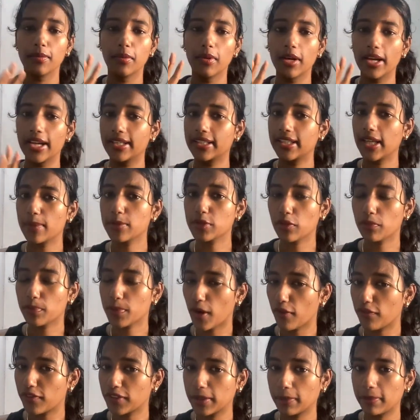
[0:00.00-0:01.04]
in terms of
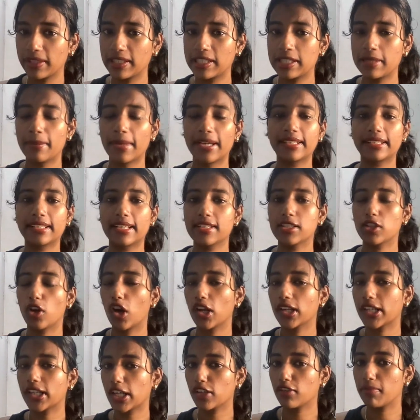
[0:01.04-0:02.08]
profitability metrics, all
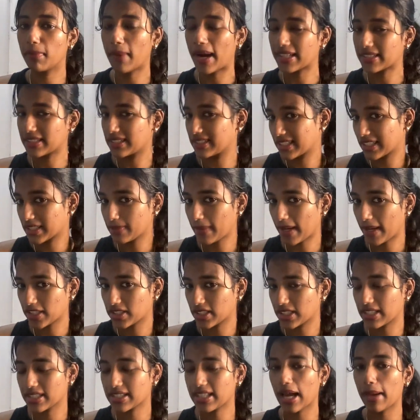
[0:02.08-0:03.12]
kind of margins
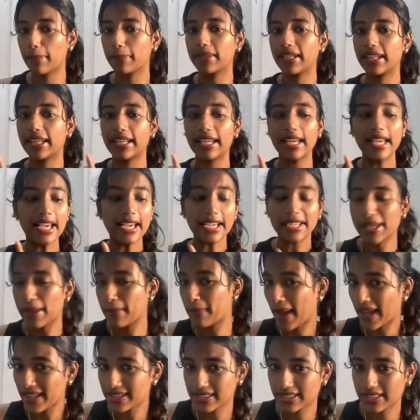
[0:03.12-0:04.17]
expansion is happening.
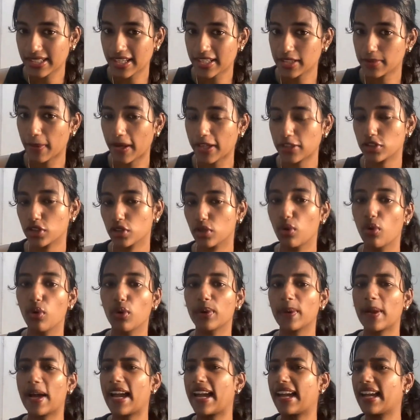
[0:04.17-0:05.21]
Capacity expansion ho
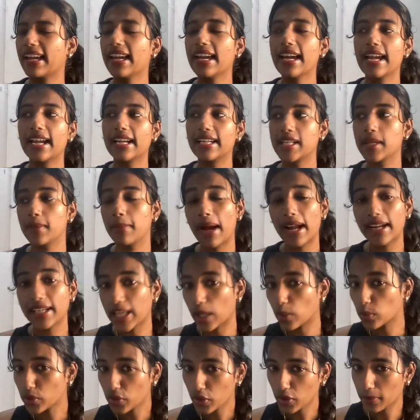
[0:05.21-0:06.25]
raha hai. Demand
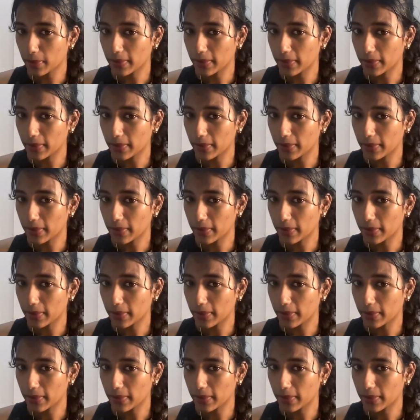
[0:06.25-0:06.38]
outlook